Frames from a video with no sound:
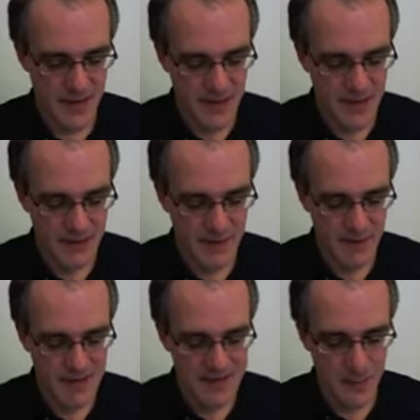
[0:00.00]
There are
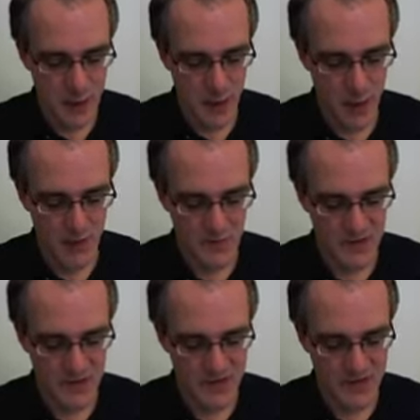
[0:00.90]
various poems
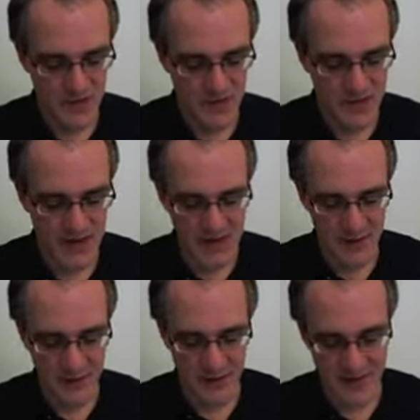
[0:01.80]
and song
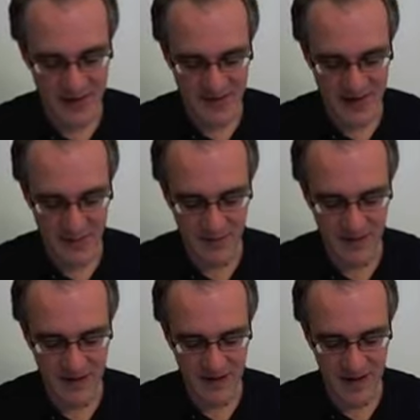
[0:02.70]
titles, here are a couple of
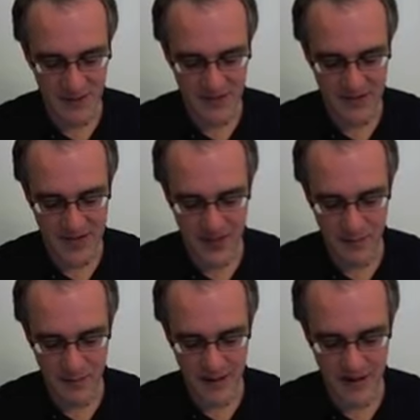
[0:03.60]
examples, Let
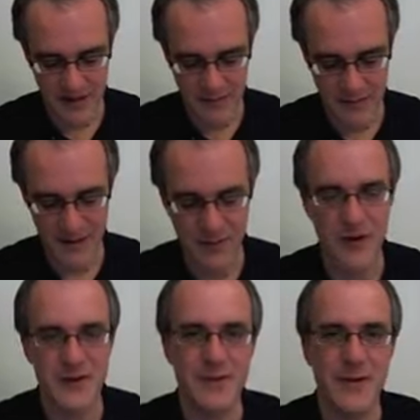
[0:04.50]
It Be, To Be or
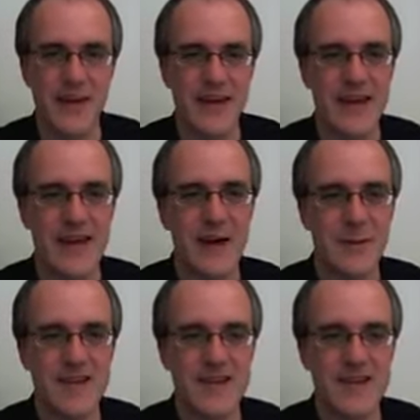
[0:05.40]
Not to Be, which are